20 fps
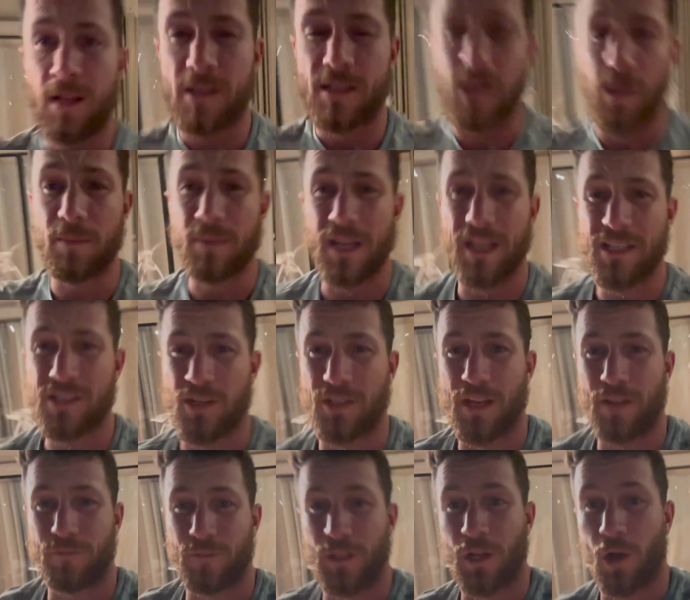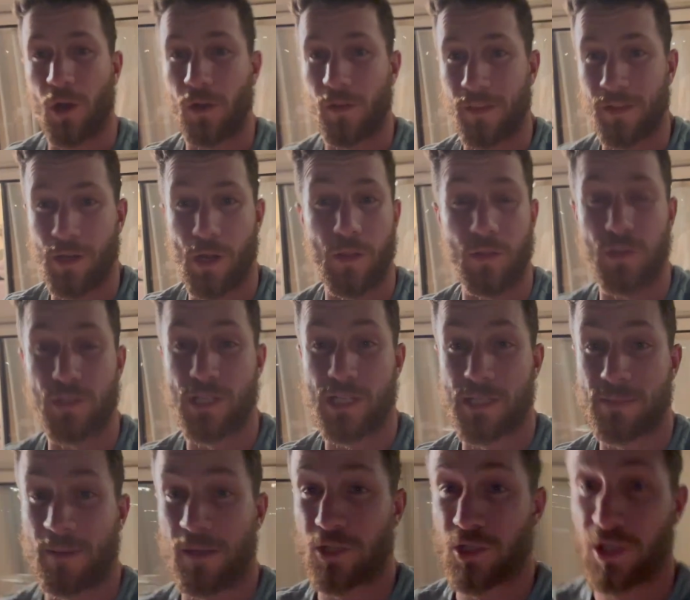Some days are definitely harder than others,
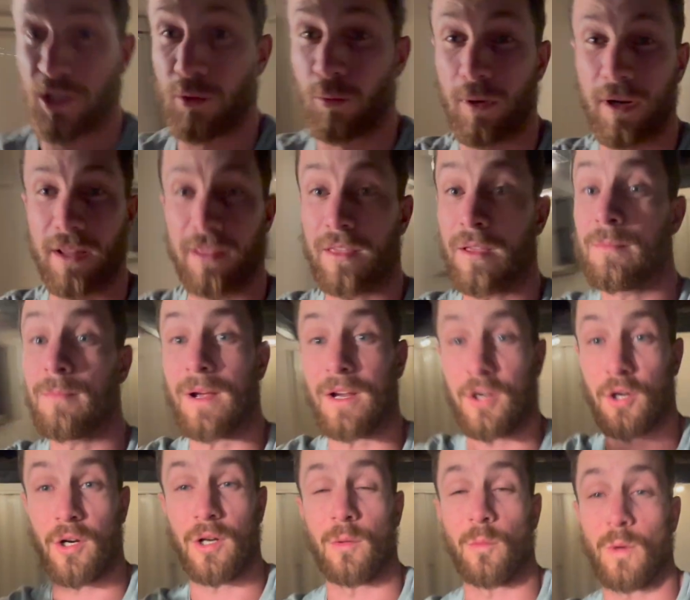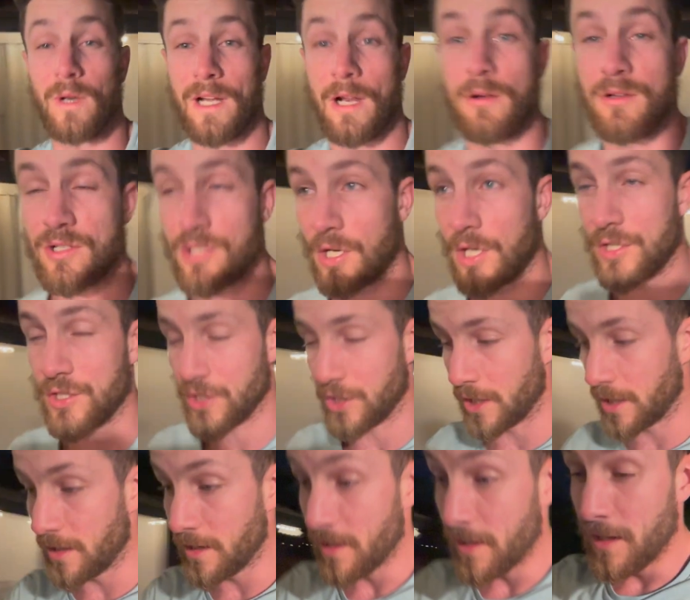especially with my current workout structure.
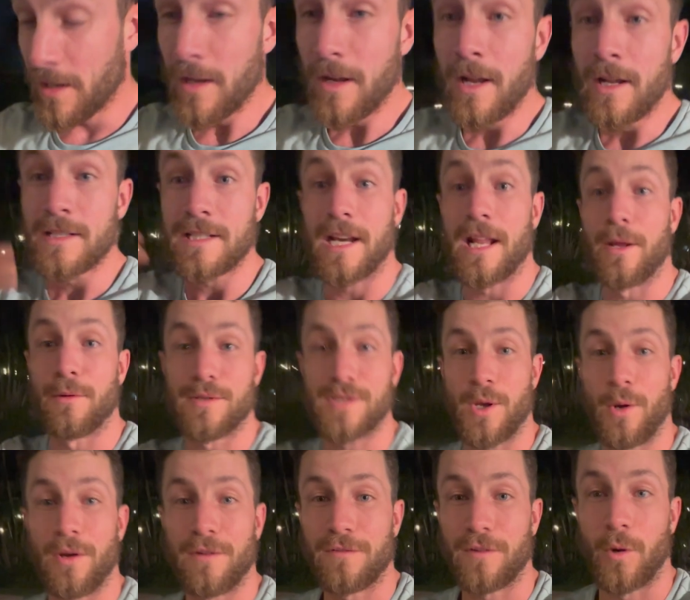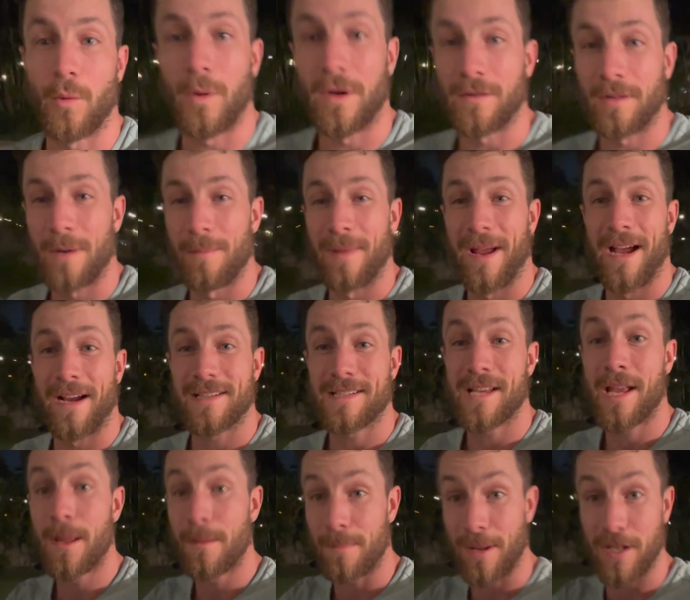Today was going for a 1-rep max
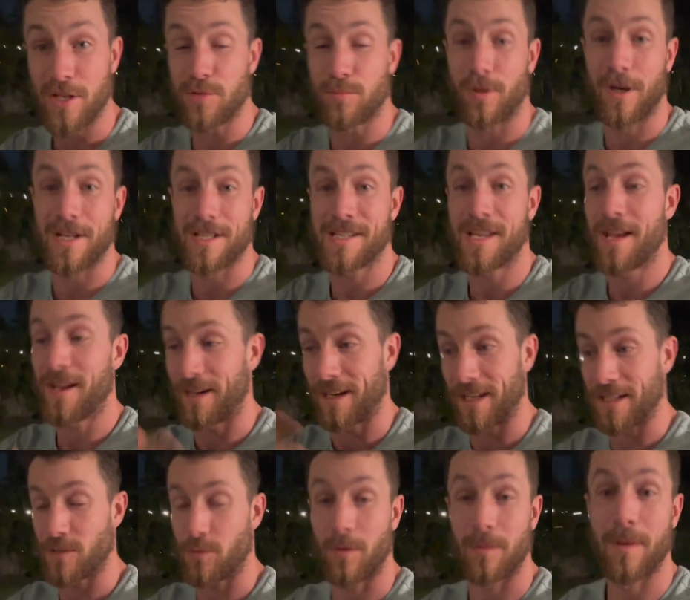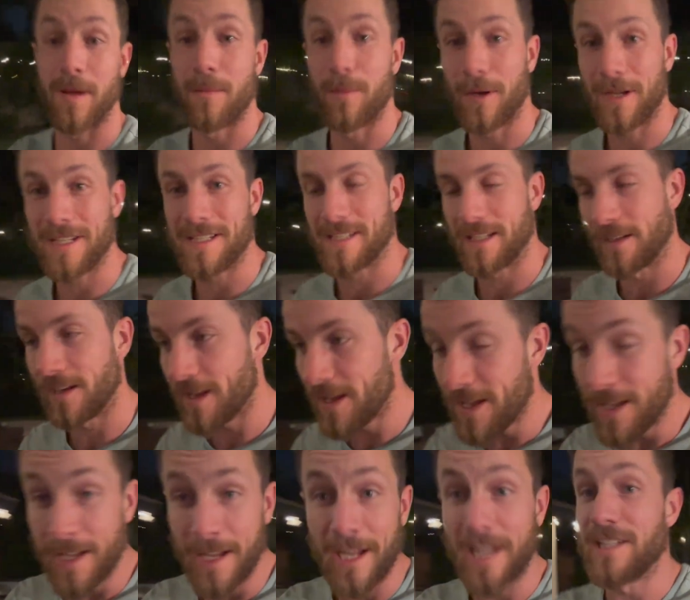bench press against one of my buddies and
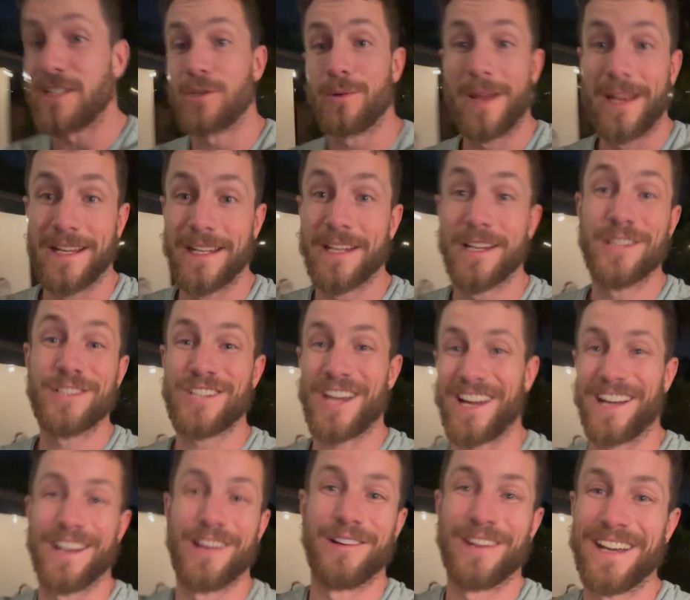hit 280. Check it out